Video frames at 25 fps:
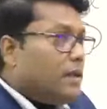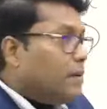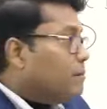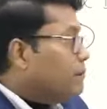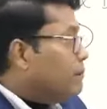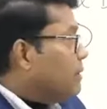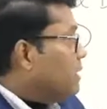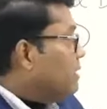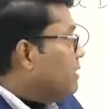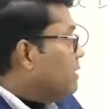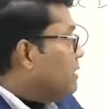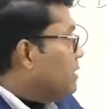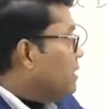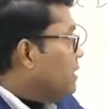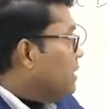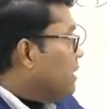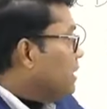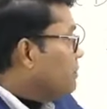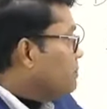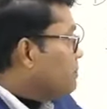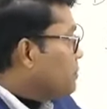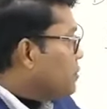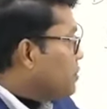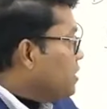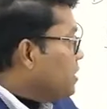but the
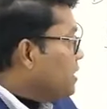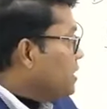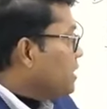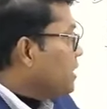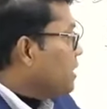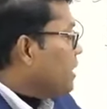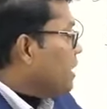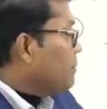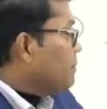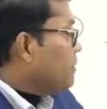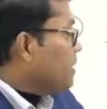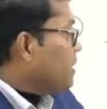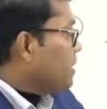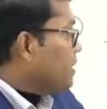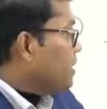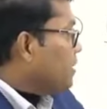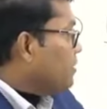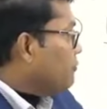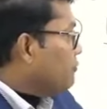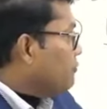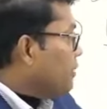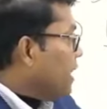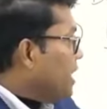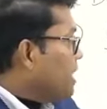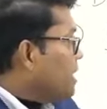the
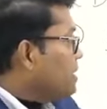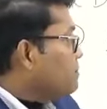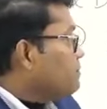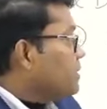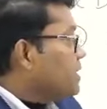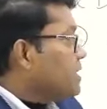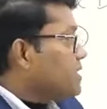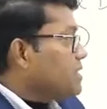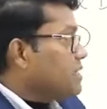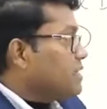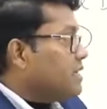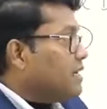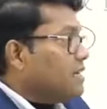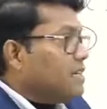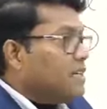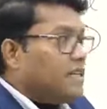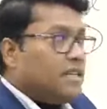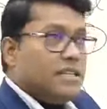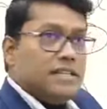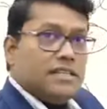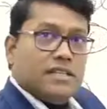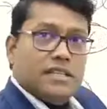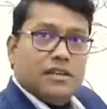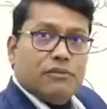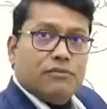vice president
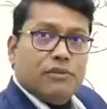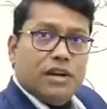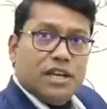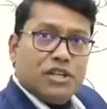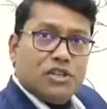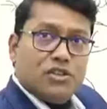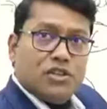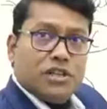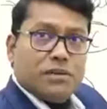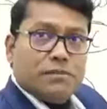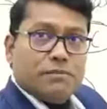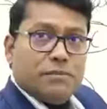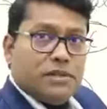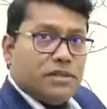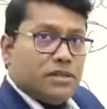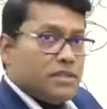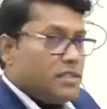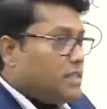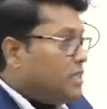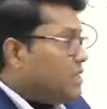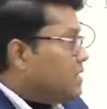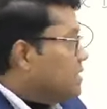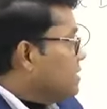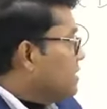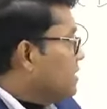is there, vice
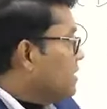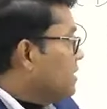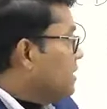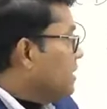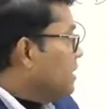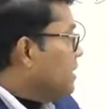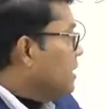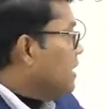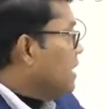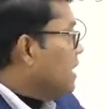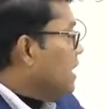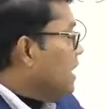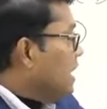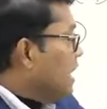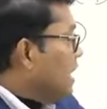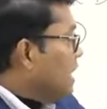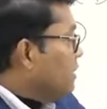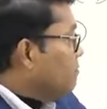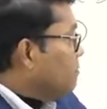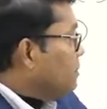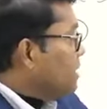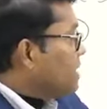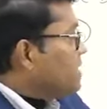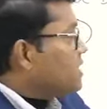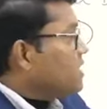chairperson is there,
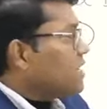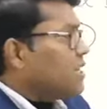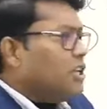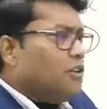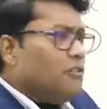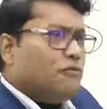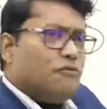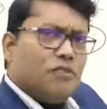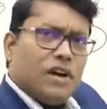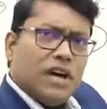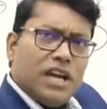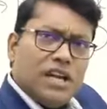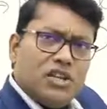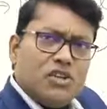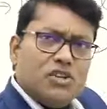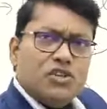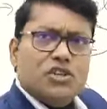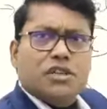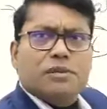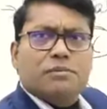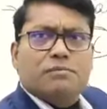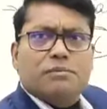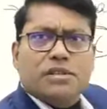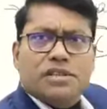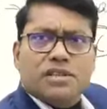and basically vice
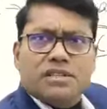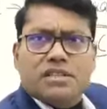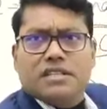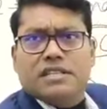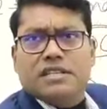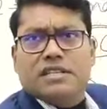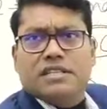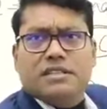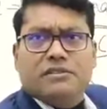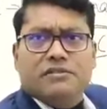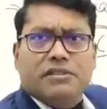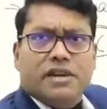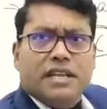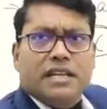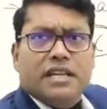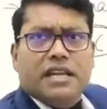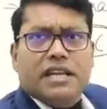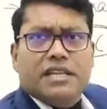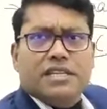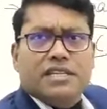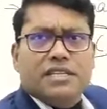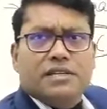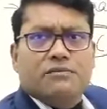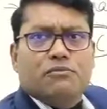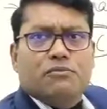chairperson is the very
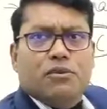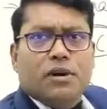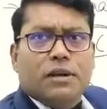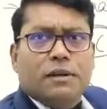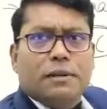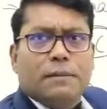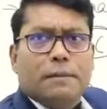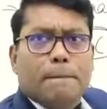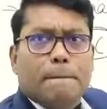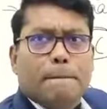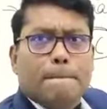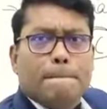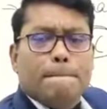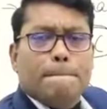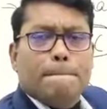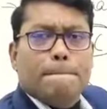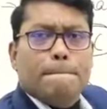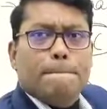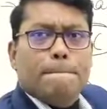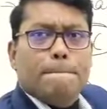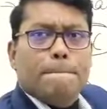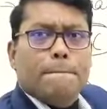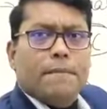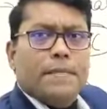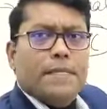active one.
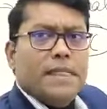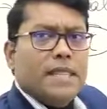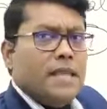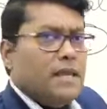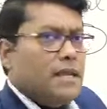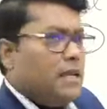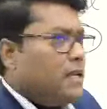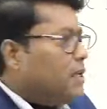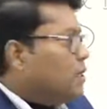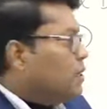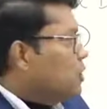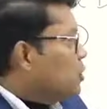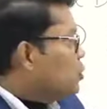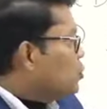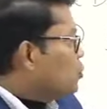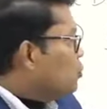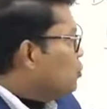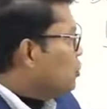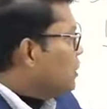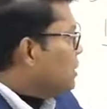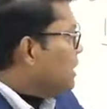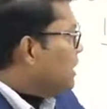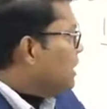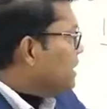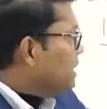So
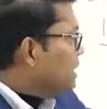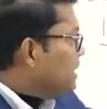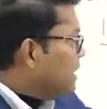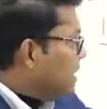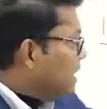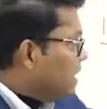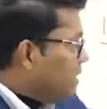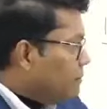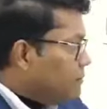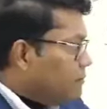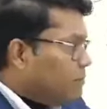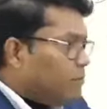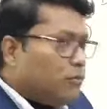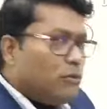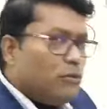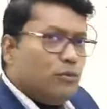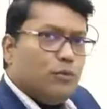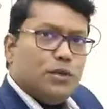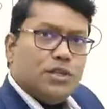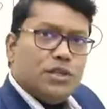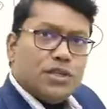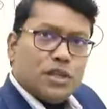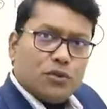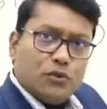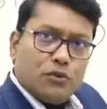there are team
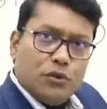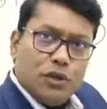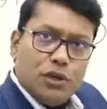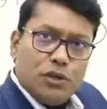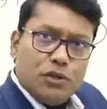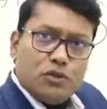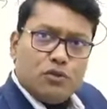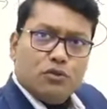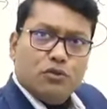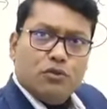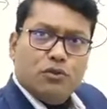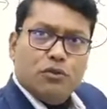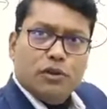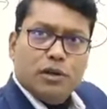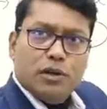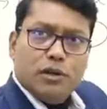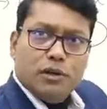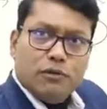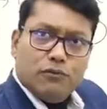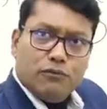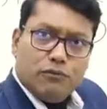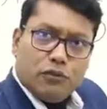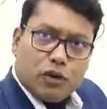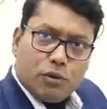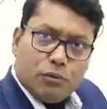which are going to
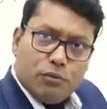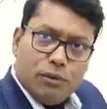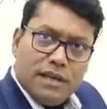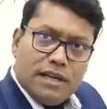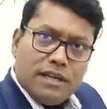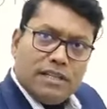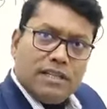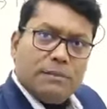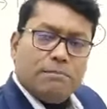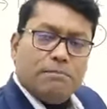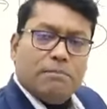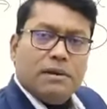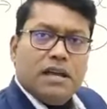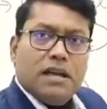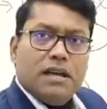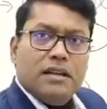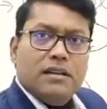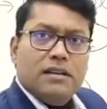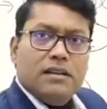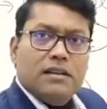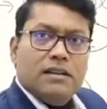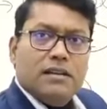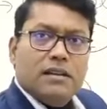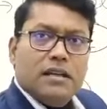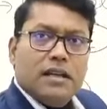formulate the
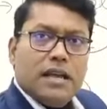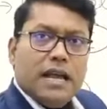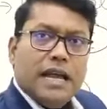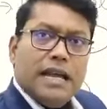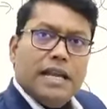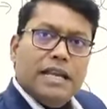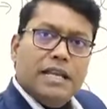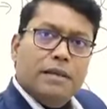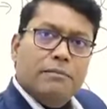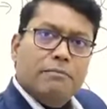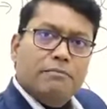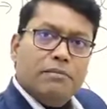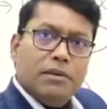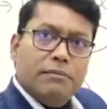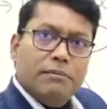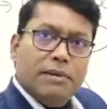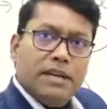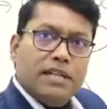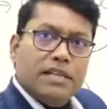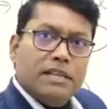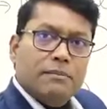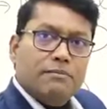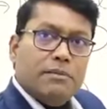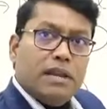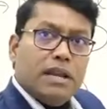plan and
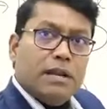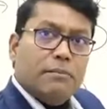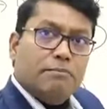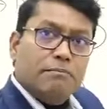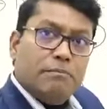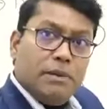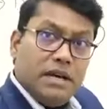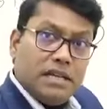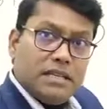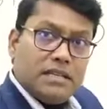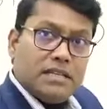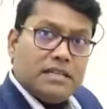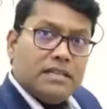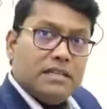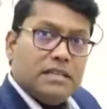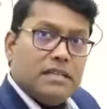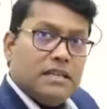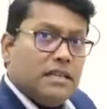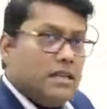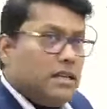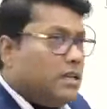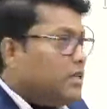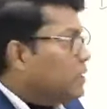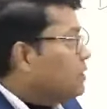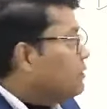implement the plan, but
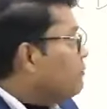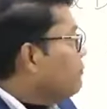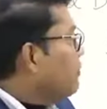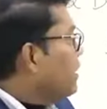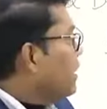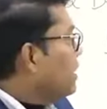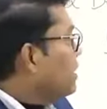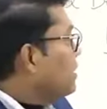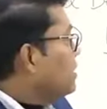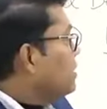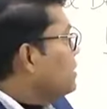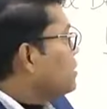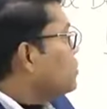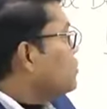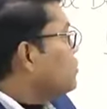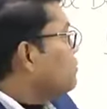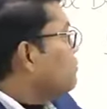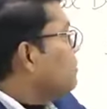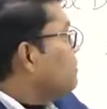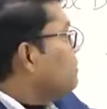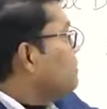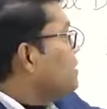the final decision will